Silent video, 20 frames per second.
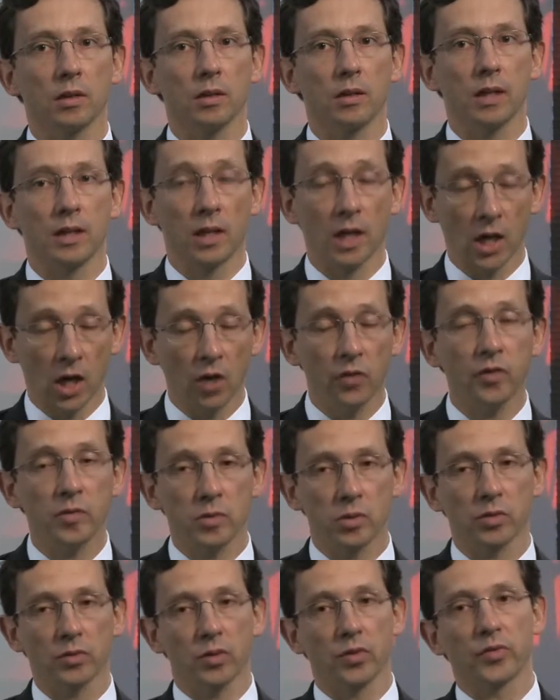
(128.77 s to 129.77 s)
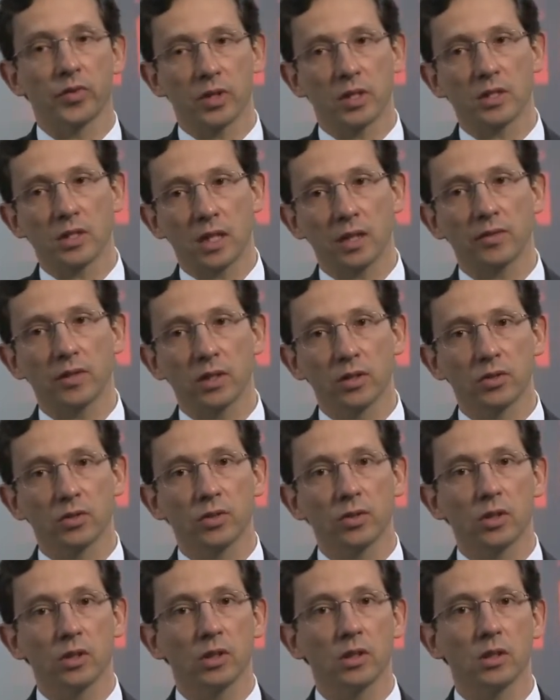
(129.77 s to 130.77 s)
the government of El
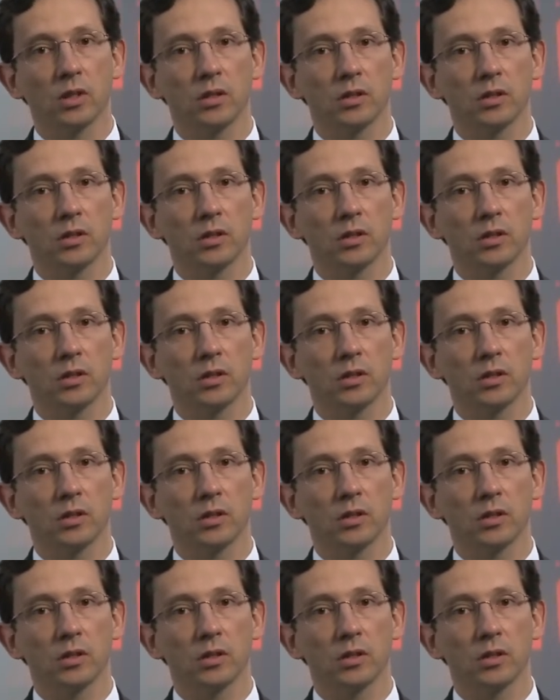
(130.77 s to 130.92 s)
Salvador,